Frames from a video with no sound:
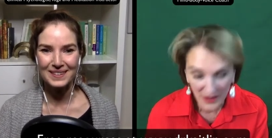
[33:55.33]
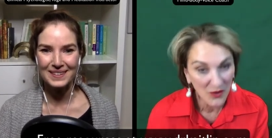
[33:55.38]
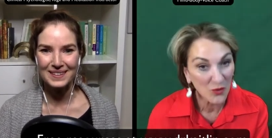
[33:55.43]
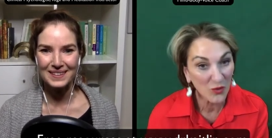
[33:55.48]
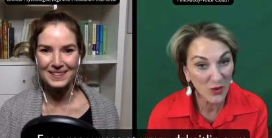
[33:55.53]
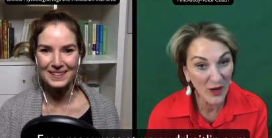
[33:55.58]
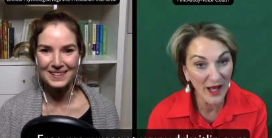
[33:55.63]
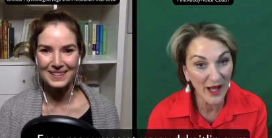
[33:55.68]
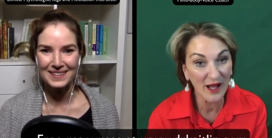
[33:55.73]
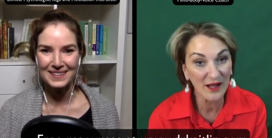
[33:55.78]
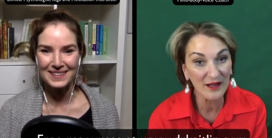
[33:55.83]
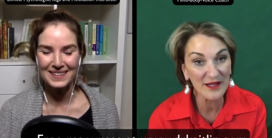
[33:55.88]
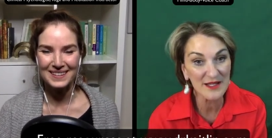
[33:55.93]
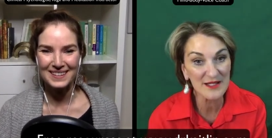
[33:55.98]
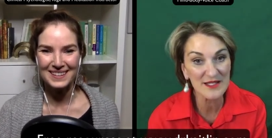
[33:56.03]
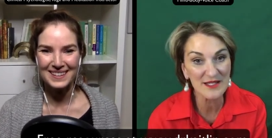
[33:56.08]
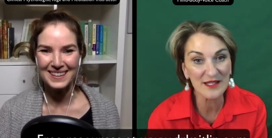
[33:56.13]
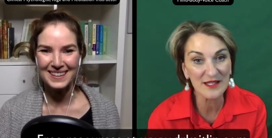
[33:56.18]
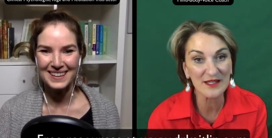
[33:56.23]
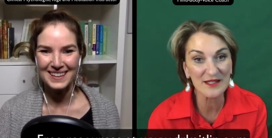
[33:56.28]
Speaker 1: Well,
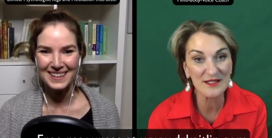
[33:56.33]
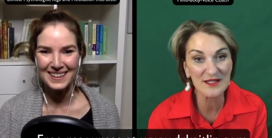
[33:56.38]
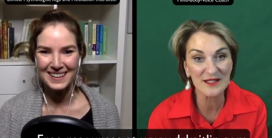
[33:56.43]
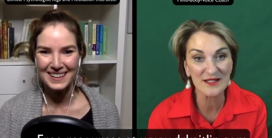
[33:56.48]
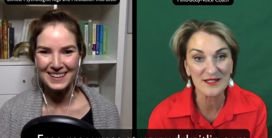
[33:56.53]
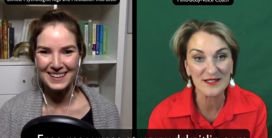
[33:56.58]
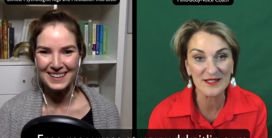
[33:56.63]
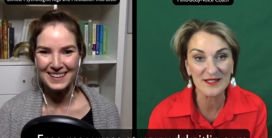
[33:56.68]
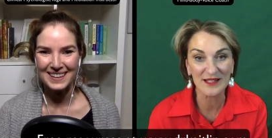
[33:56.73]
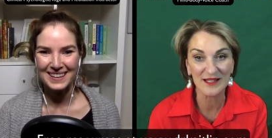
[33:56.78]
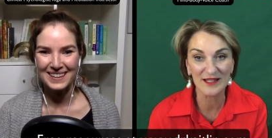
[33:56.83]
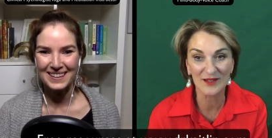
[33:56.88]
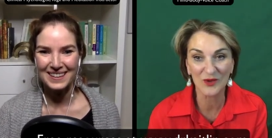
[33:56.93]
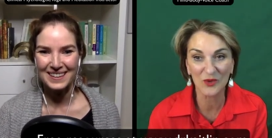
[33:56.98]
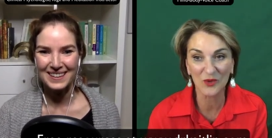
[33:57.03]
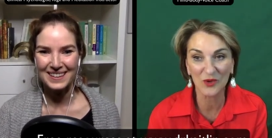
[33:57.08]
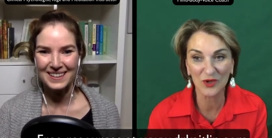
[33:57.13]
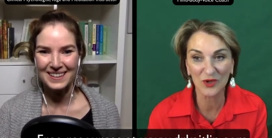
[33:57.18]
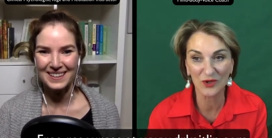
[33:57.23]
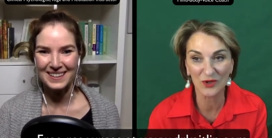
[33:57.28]
it's the easiest thing in the
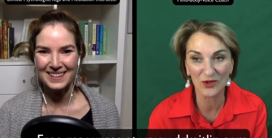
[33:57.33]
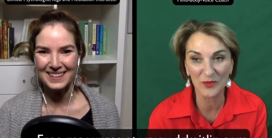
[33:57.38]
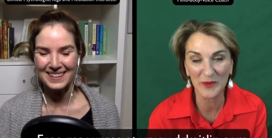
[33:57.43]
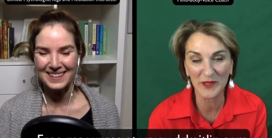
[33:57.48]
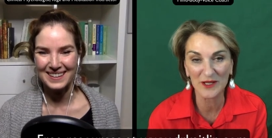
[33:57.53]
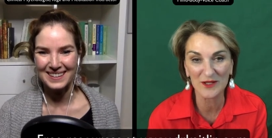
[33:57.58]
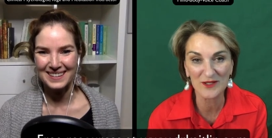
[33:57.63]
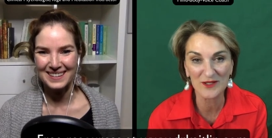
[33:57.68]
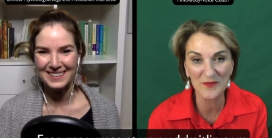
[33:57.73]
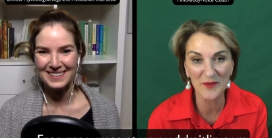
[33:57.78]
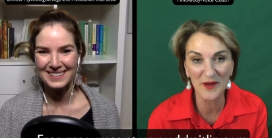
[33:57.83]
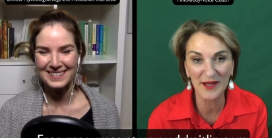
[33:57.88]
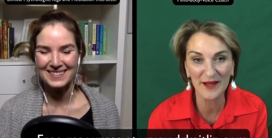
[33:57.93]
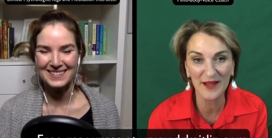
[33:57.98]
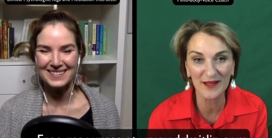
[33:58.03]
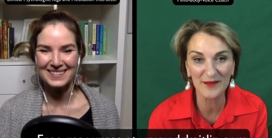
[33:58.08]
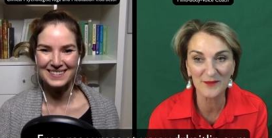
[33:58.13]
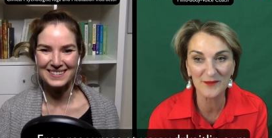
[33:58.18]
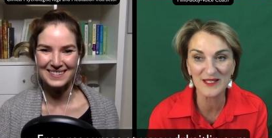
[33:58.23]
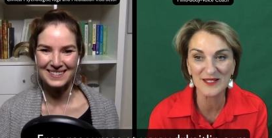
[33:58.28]
world because my
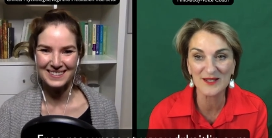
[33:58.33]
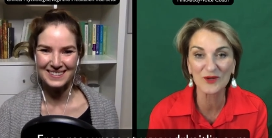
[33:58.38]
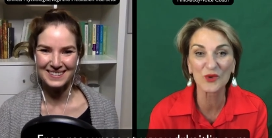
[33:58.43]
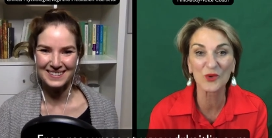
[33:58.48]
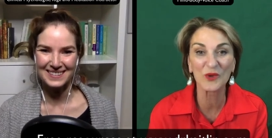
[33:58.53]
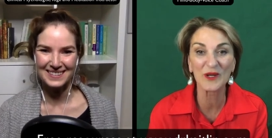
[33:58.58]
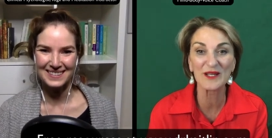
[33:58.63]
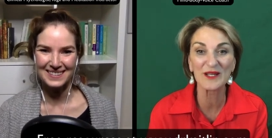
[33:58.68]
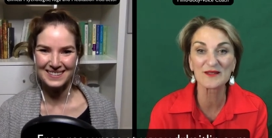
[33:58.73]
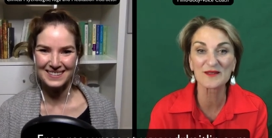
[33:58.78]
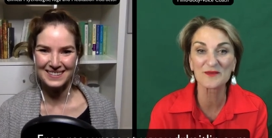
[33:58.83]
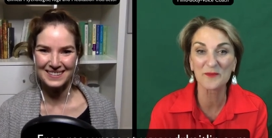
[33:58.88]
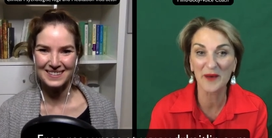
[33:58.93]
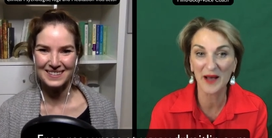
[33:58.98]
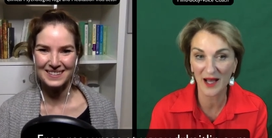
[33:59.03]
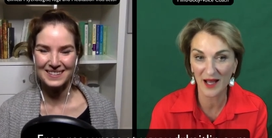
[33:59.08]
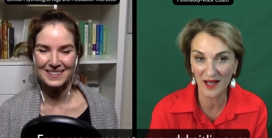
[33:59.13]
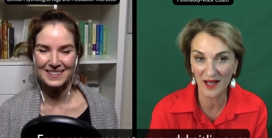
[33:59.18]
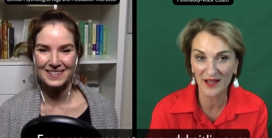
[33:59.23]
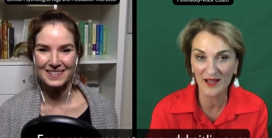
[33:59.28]
name is Louise
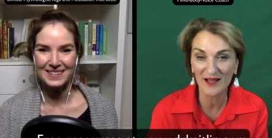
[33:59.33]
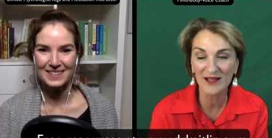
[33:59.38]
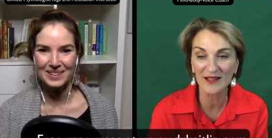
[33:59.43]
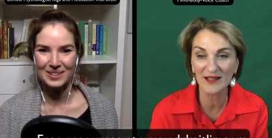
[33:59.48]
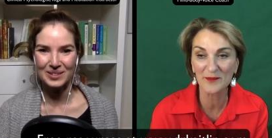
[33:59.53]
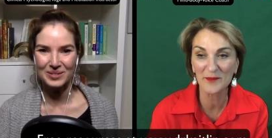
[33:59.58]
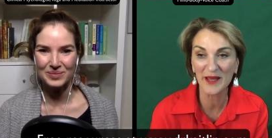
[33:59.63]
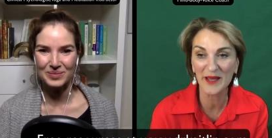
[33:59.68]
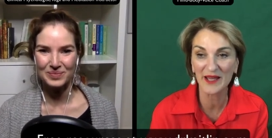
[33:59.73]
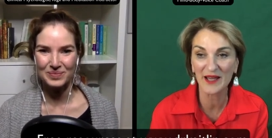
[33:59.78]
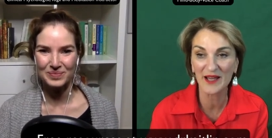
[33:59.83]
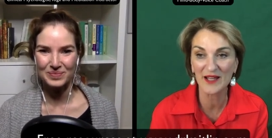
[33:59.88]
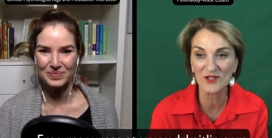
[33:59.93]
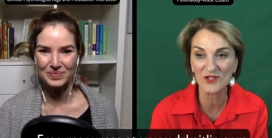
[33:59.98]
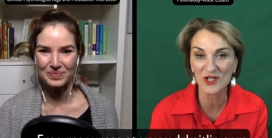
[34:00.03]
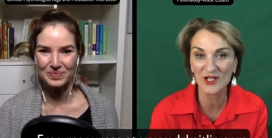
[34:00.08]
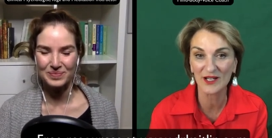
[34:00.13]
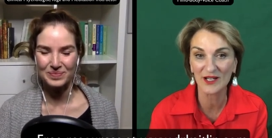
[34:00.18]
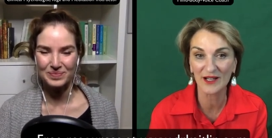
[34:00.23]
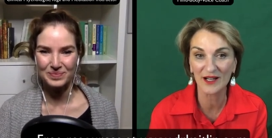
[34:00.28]
Mahler, M A
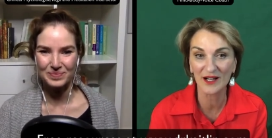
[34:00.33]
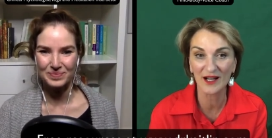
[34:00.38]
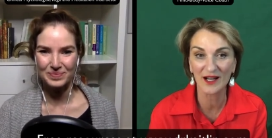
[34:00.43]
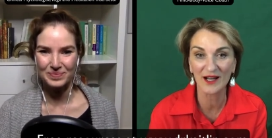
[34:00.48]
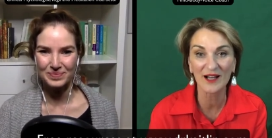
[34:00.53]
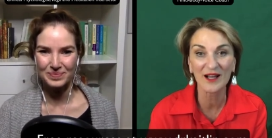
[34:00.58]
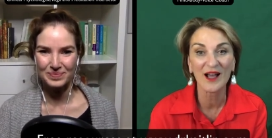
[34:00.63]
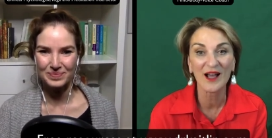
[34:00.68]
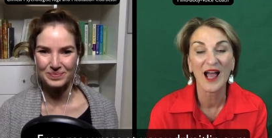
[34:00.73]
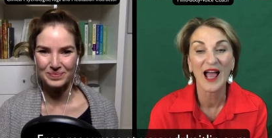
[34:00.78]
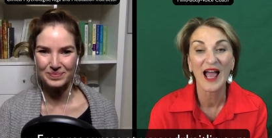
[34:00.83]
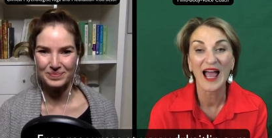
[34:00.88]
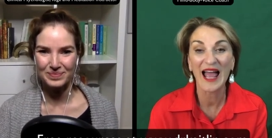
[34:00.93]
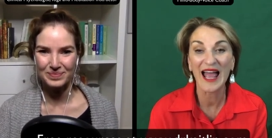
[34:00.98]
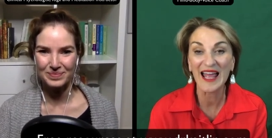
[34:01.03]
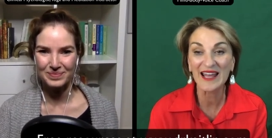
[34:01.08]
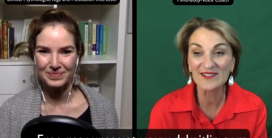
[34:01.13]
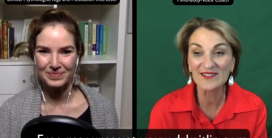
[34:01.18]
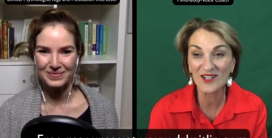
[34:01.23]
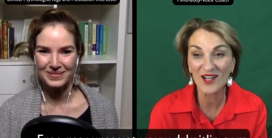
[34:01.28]
H L E R,
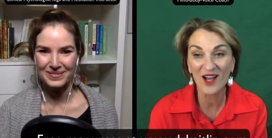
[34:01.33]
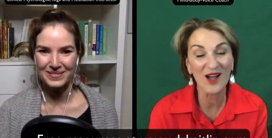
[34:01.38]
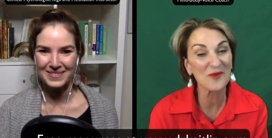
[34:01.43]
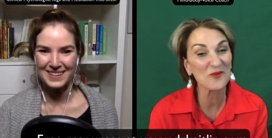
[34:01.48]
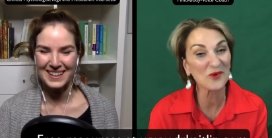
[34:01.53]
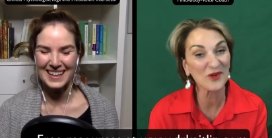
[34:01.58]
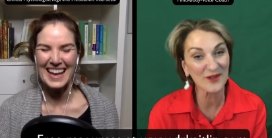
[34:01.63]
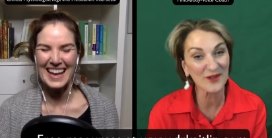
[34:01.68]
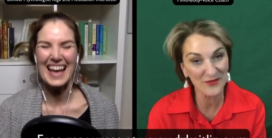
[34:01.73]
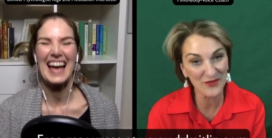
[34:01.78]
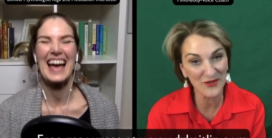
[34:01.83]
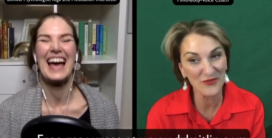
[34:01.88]
and I'm one of the